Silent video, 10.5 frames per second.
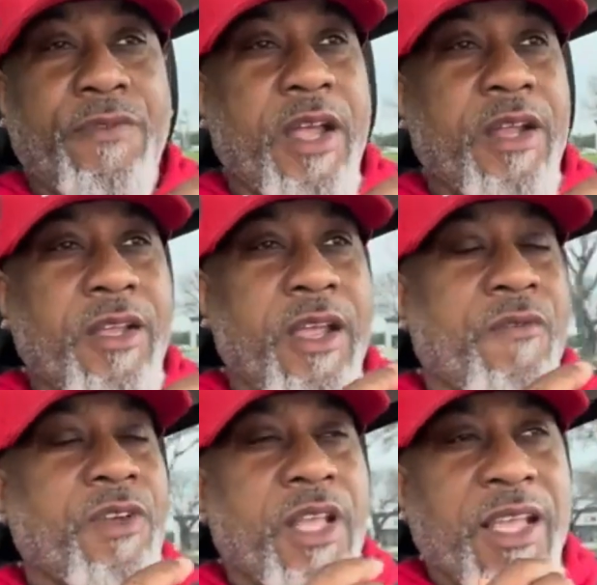That
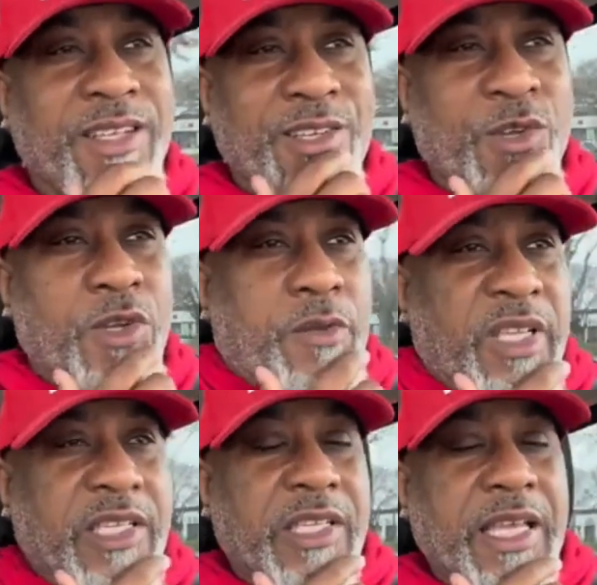every day isn't going to
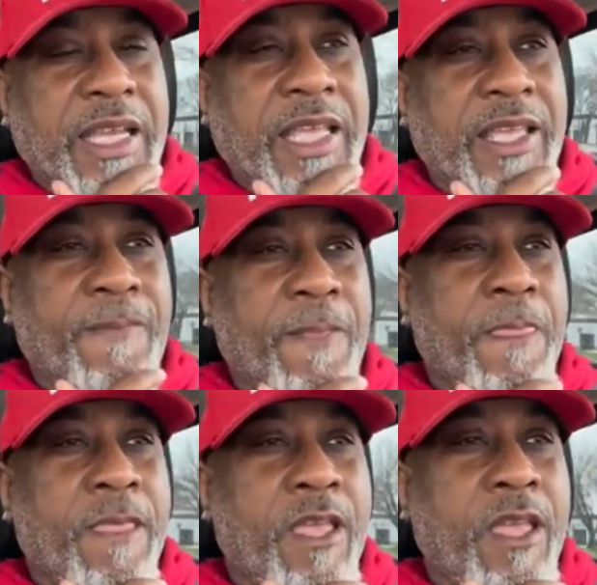be sunny.
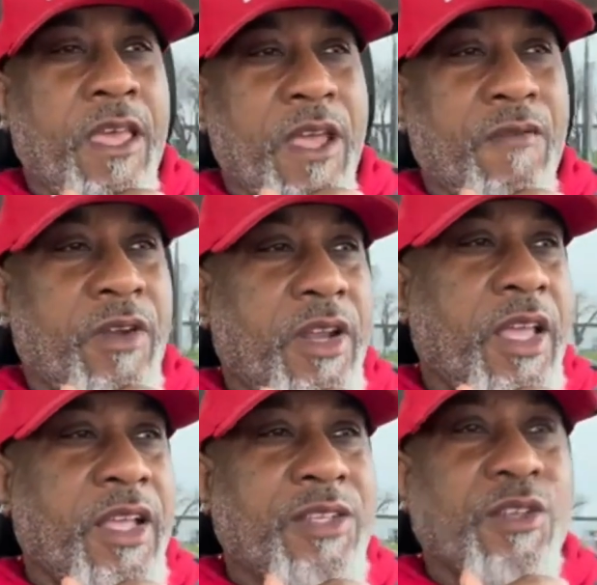Every
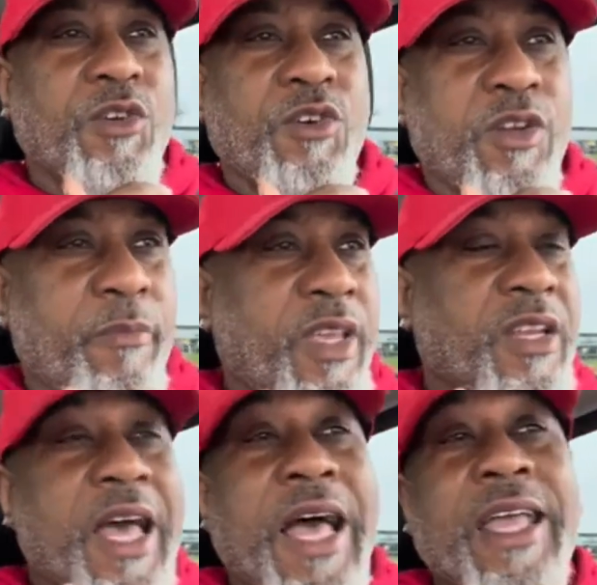day isn't going to be
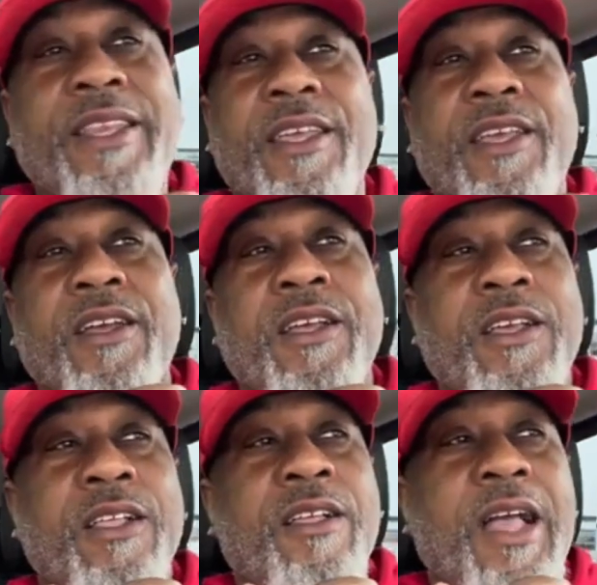an idea,
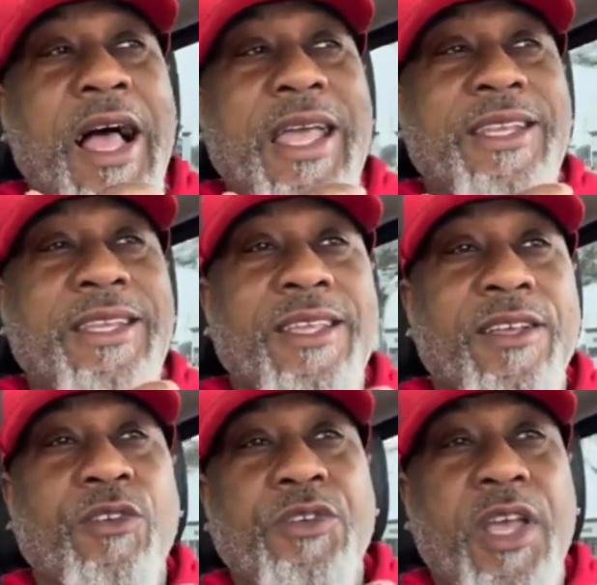
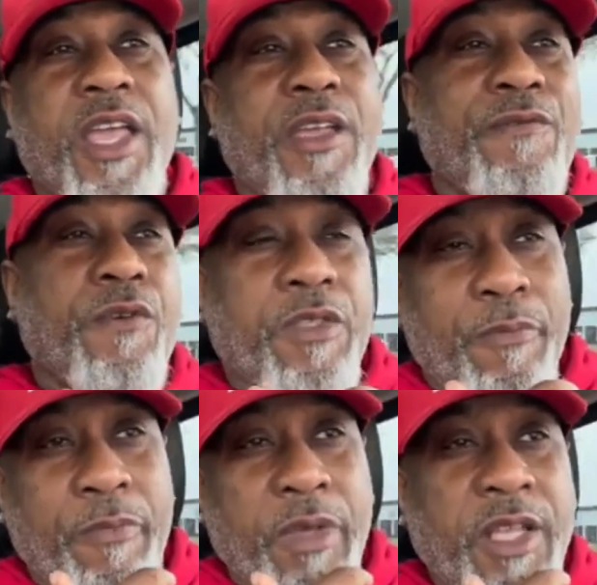ideal day for
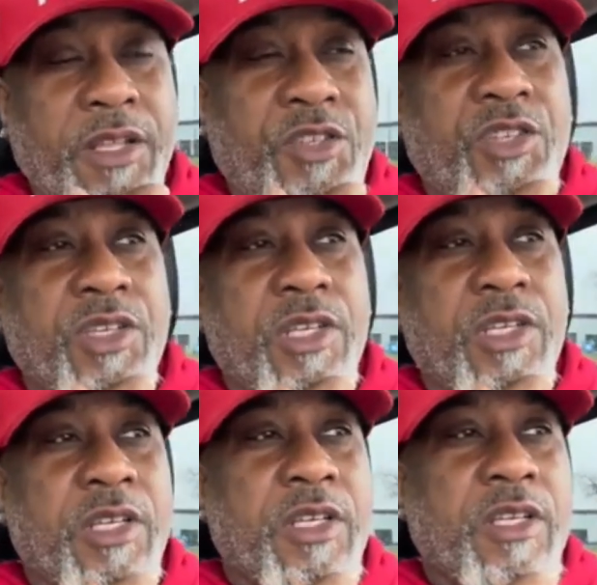the beach.
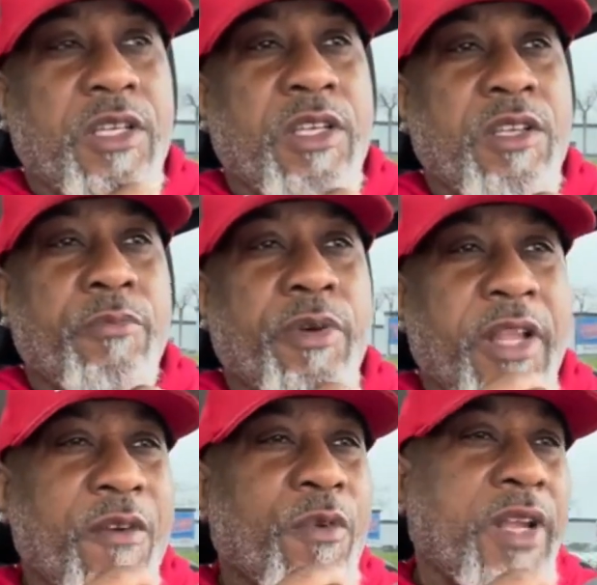But
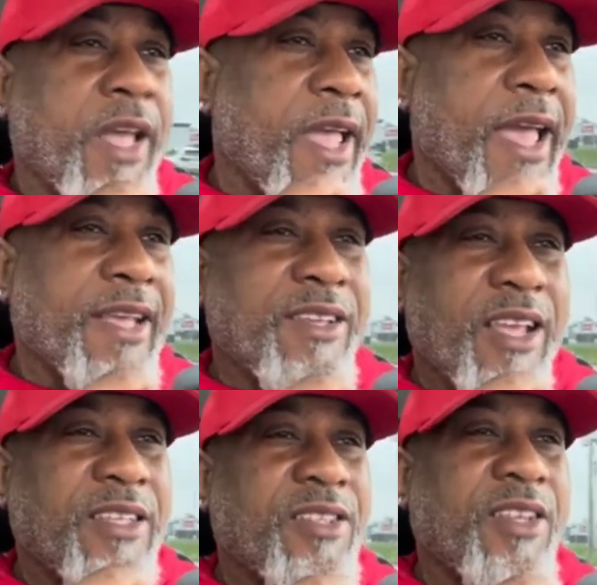every day has
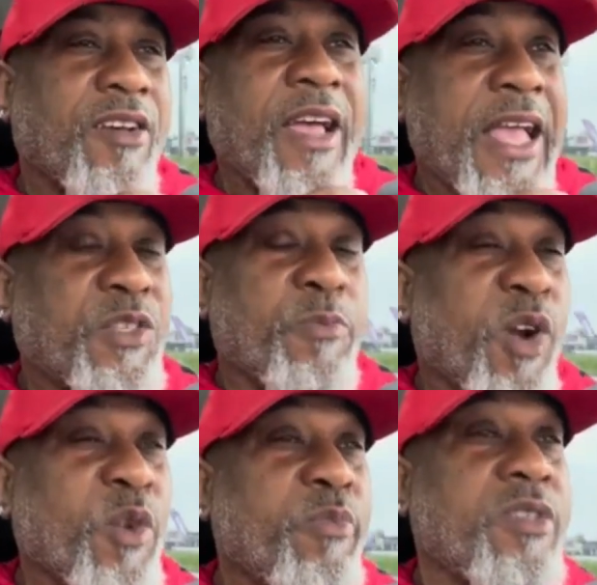still has
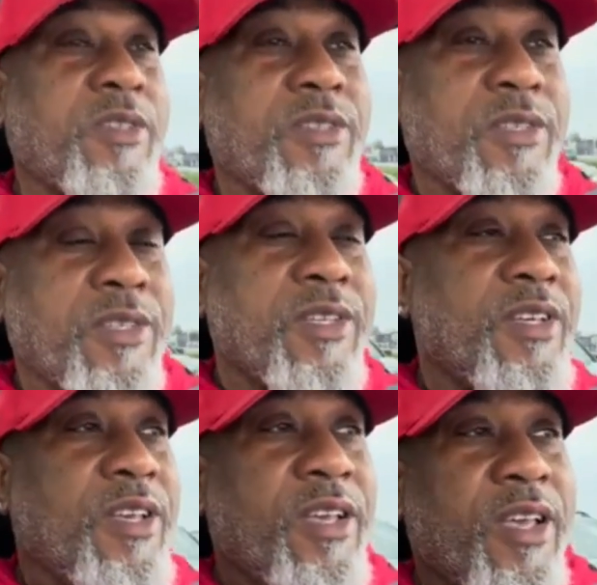purpose.
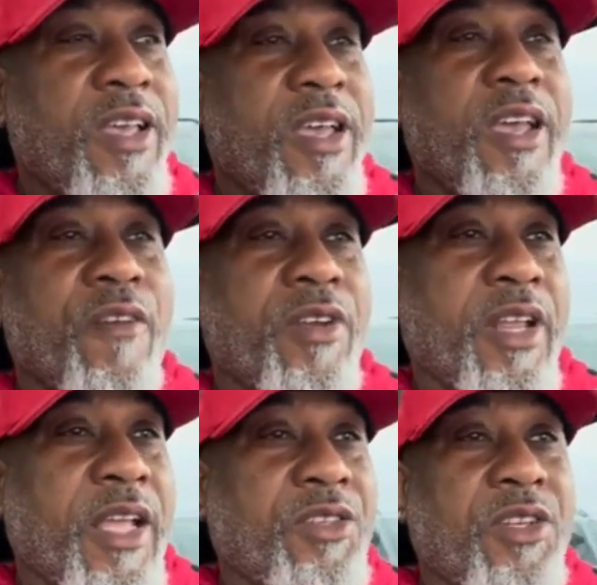Every
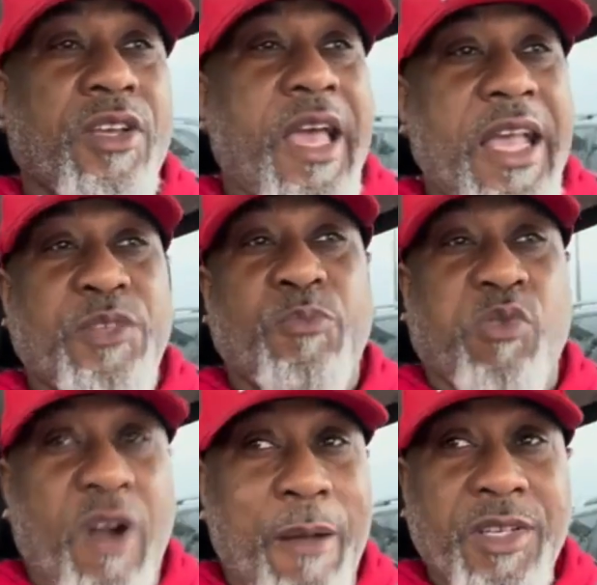day still has
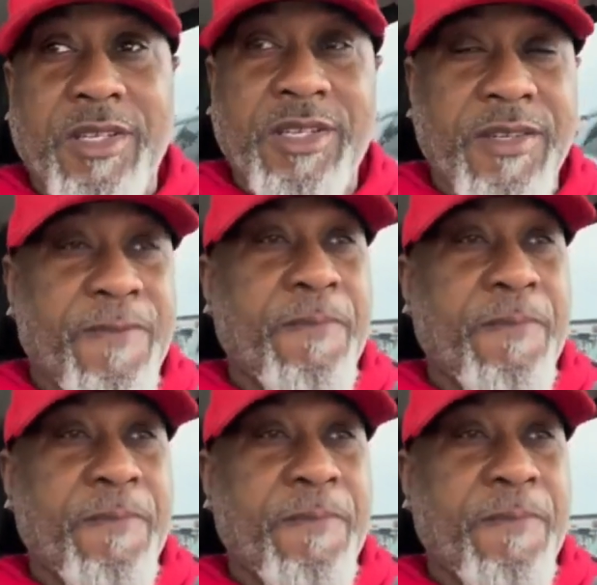promise.